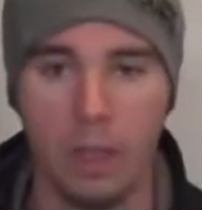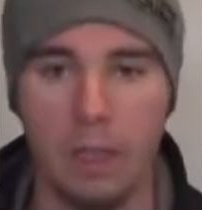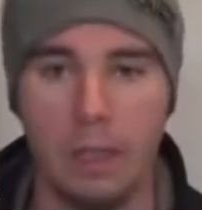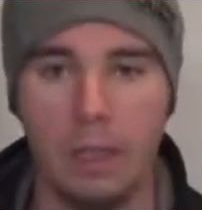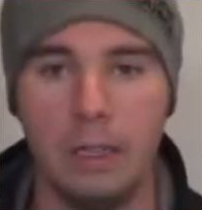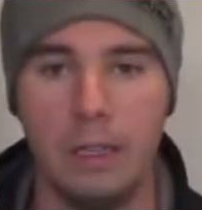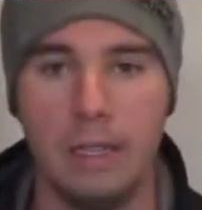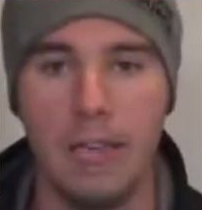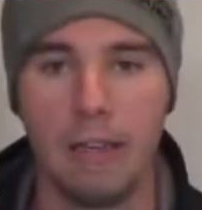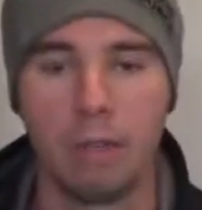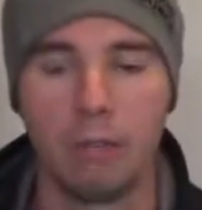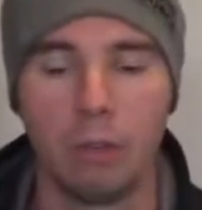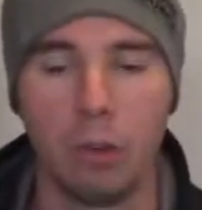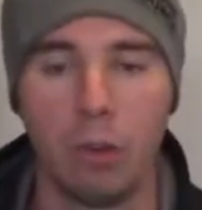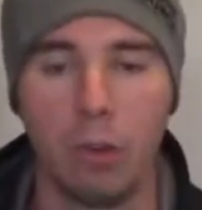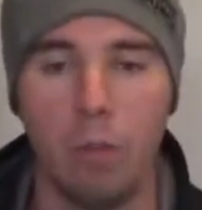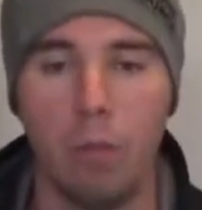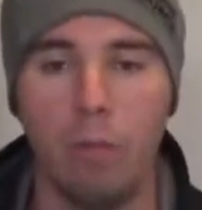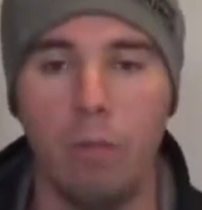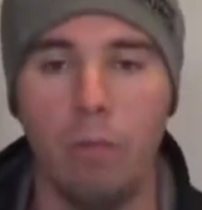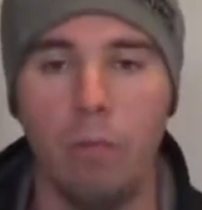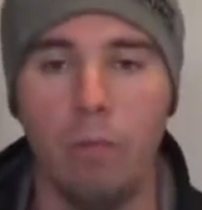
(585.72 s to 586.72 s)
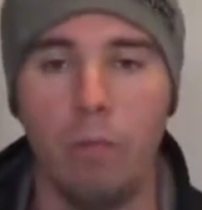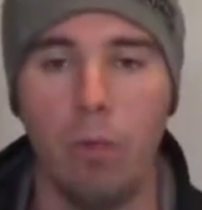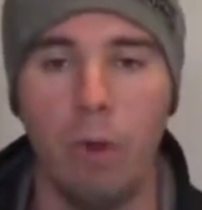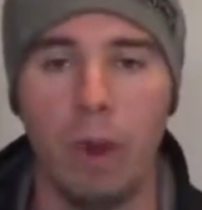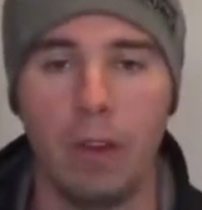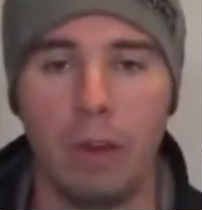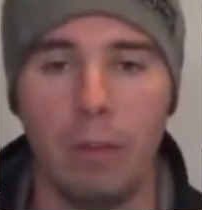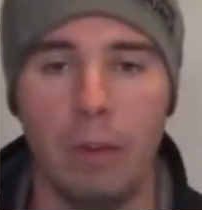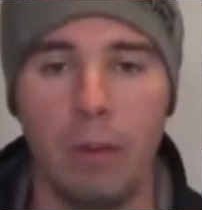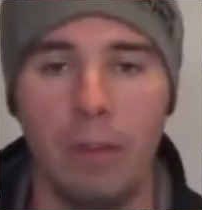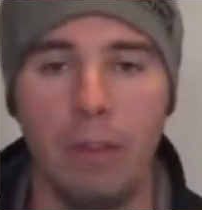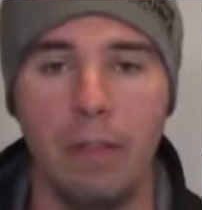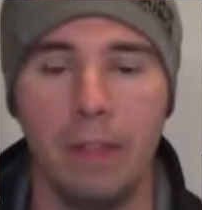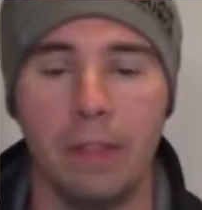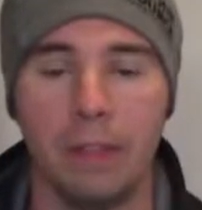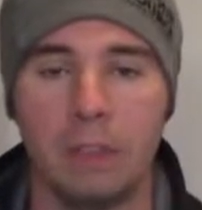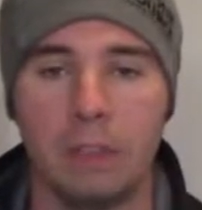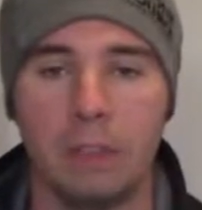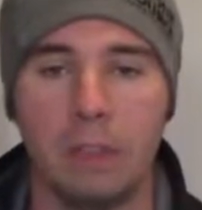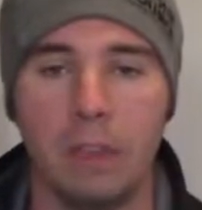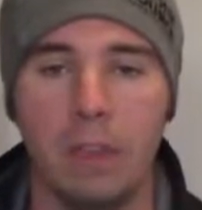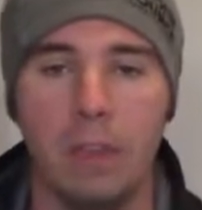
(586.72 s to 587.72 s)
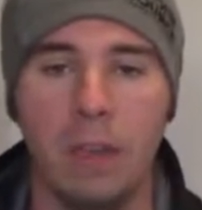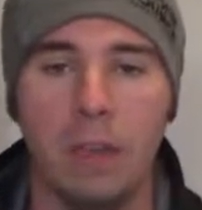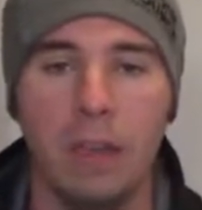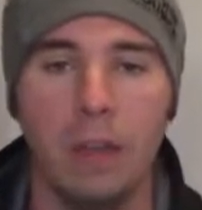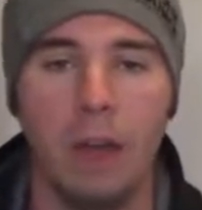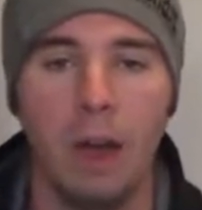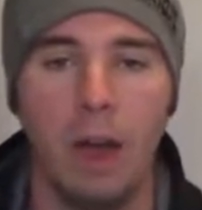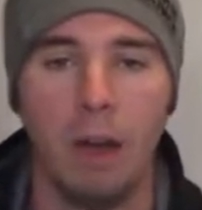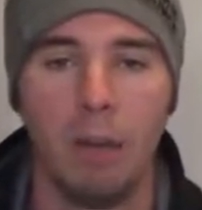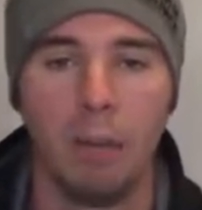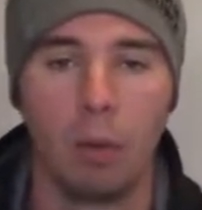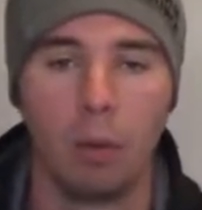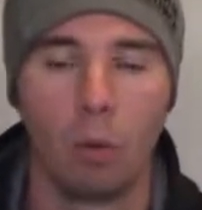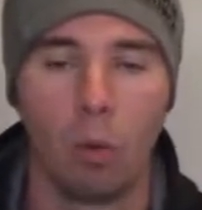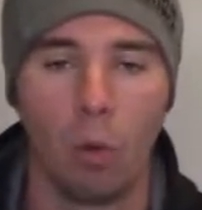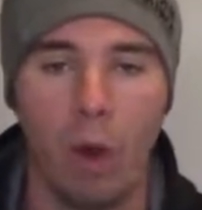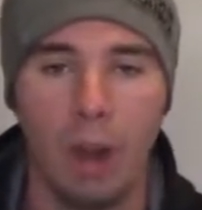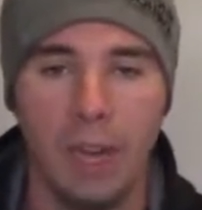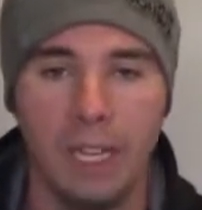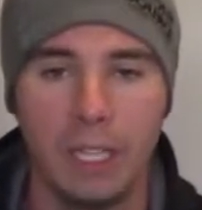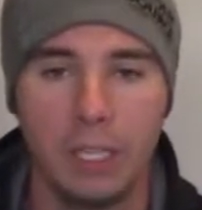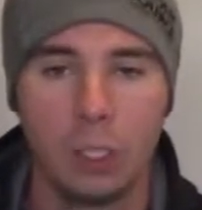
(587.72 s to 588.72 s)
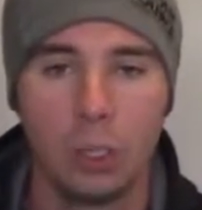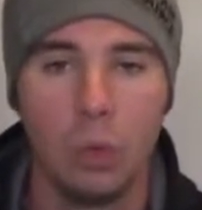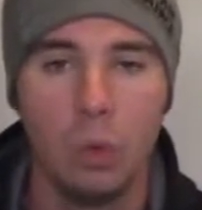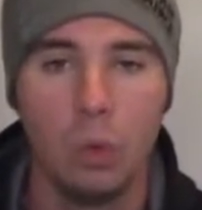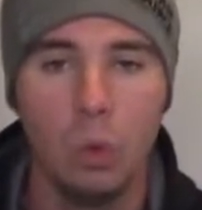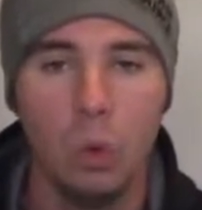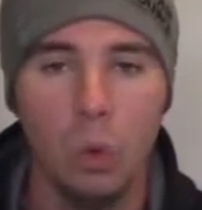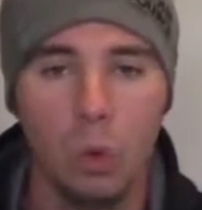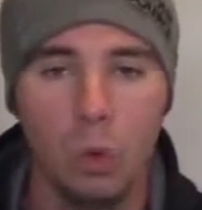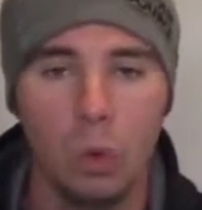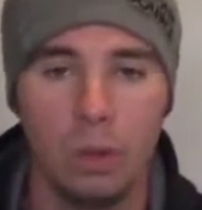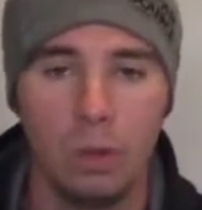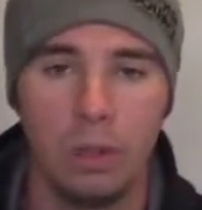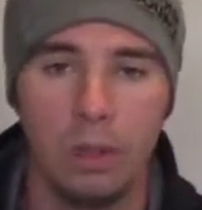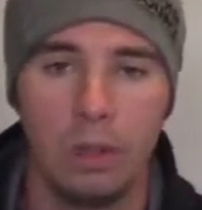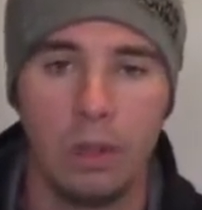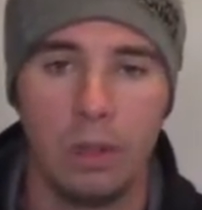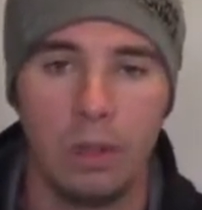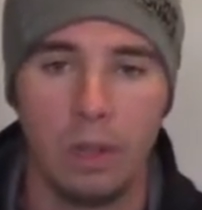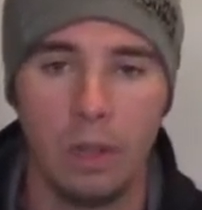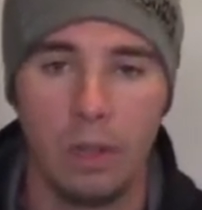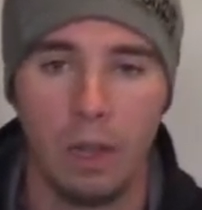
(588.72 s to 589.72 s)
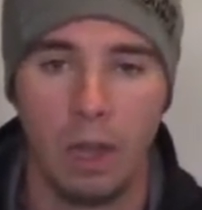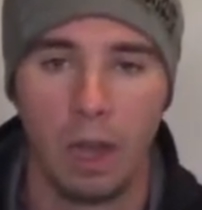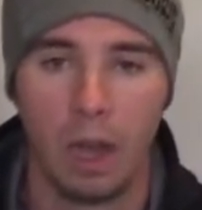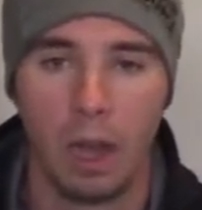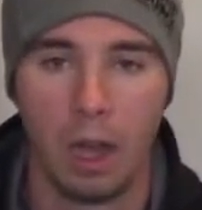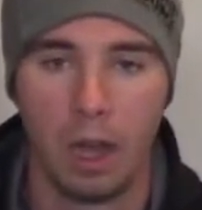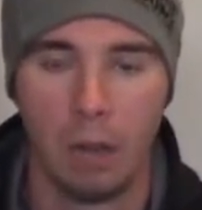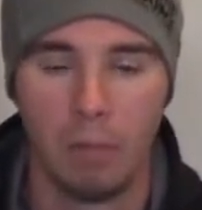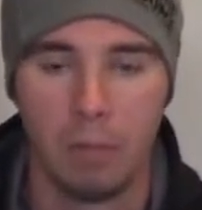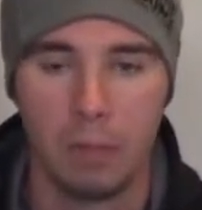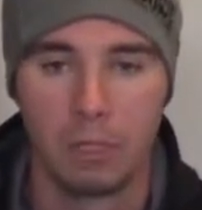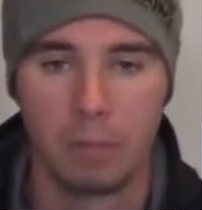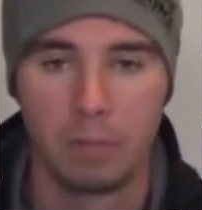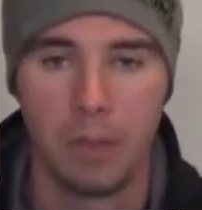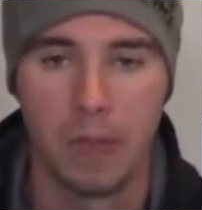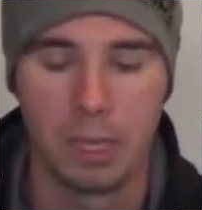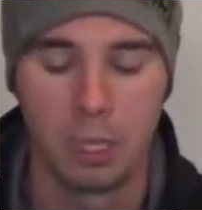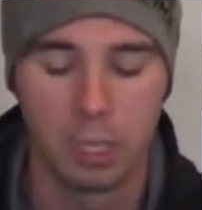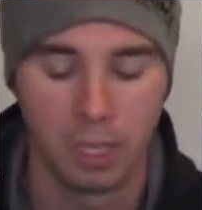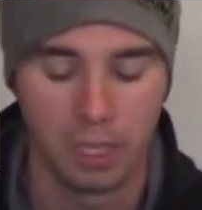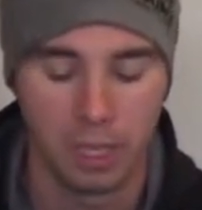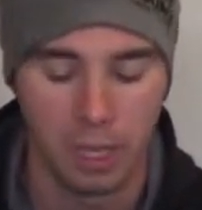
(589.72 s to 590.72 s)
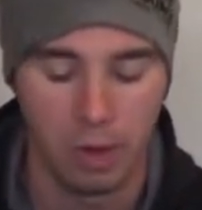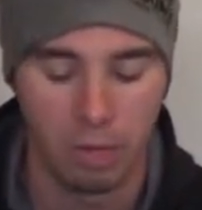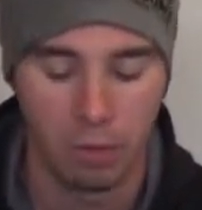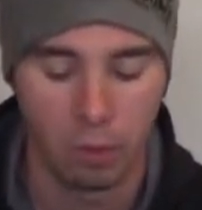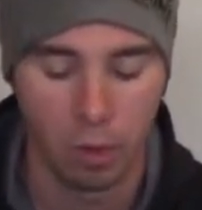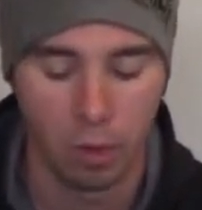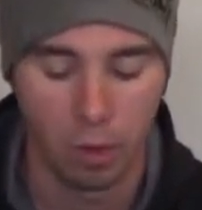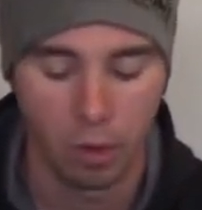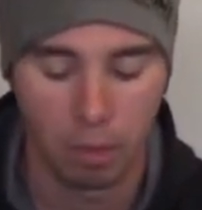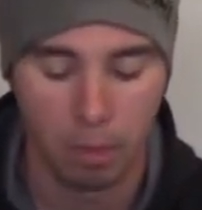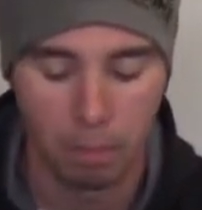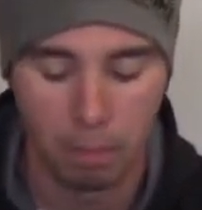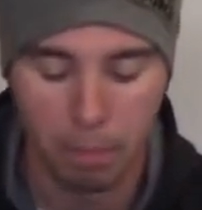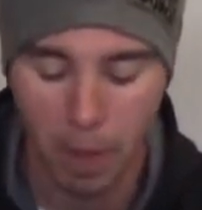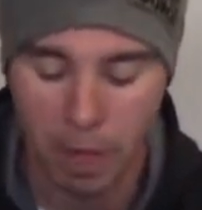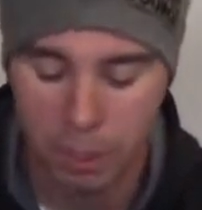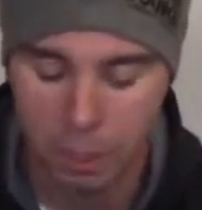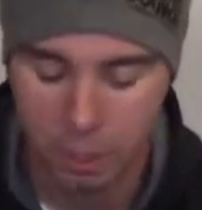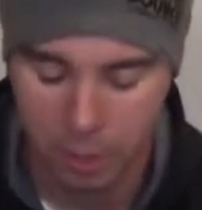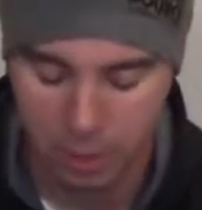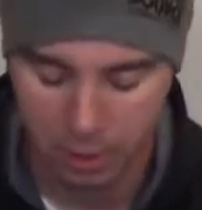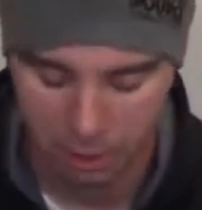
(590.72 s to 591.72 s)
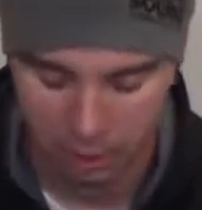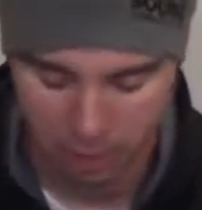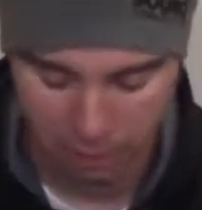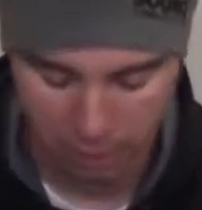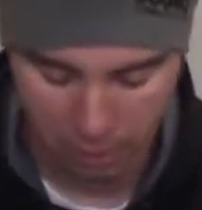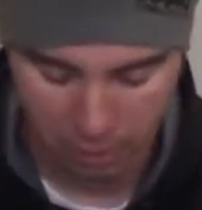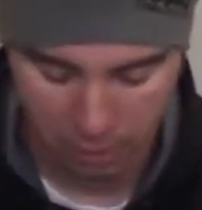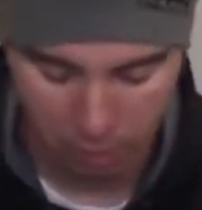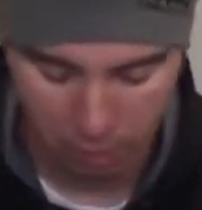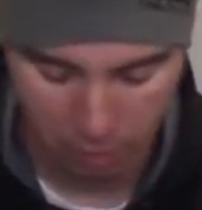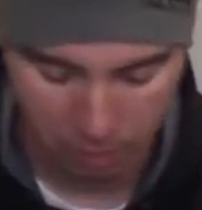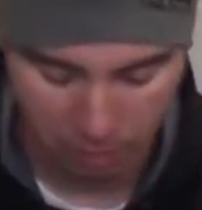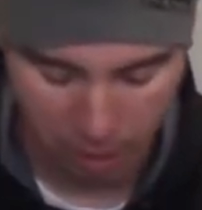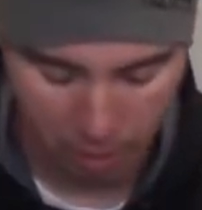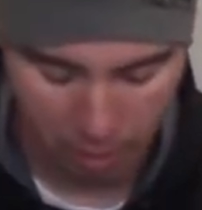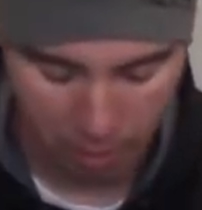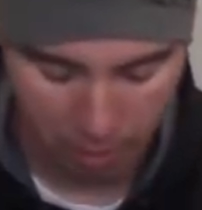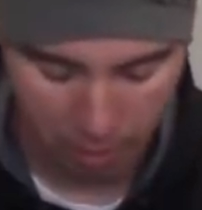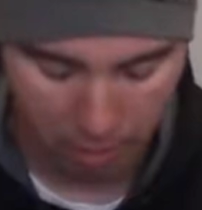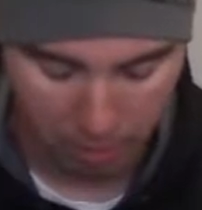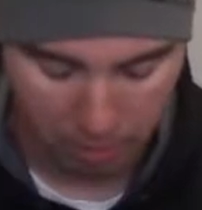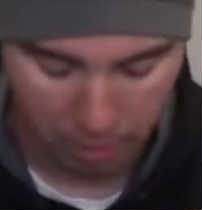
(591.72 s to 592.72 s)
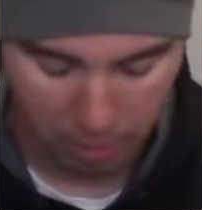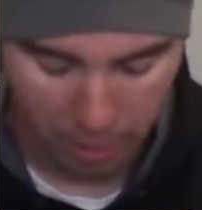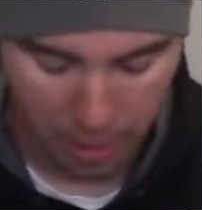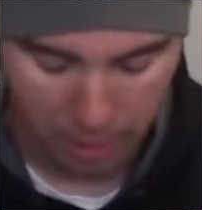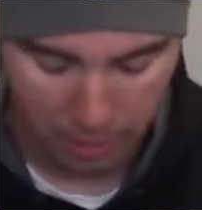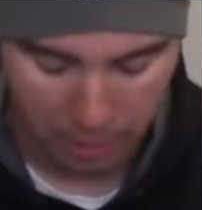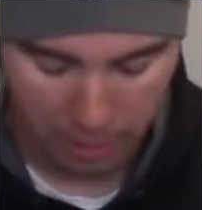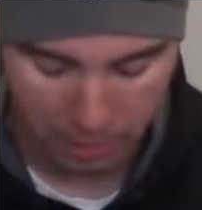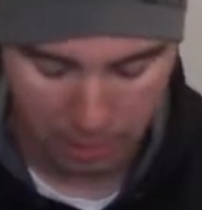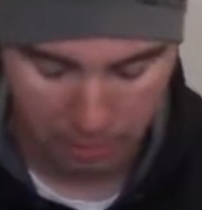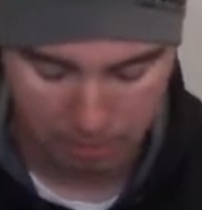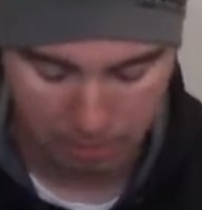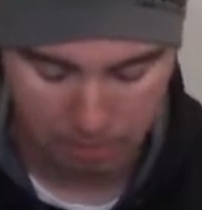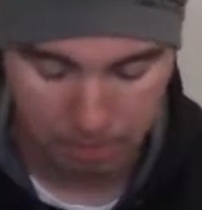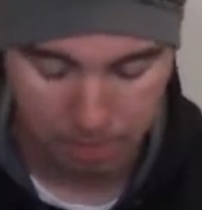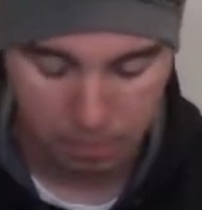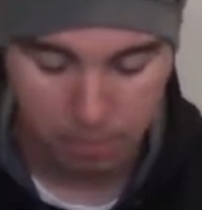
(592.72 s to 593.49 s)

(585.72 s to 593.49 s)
definitely recommend this. A great tool, especially if you're on a budget. It says it's only about $30.